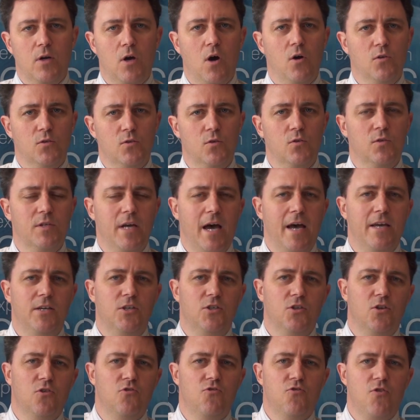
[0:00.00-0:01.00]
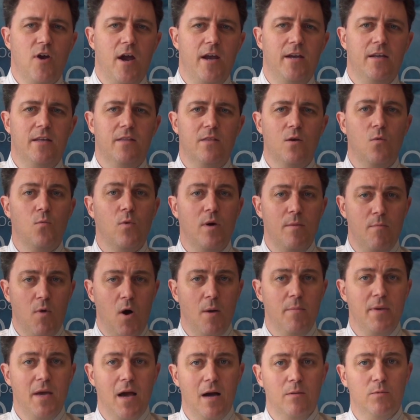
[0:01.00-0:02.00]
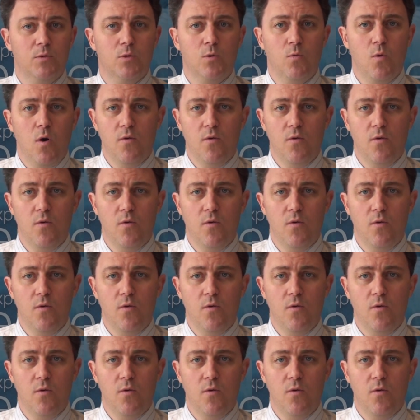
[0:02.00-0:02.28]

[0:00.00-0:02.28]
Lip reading: consultation and training that we might be able to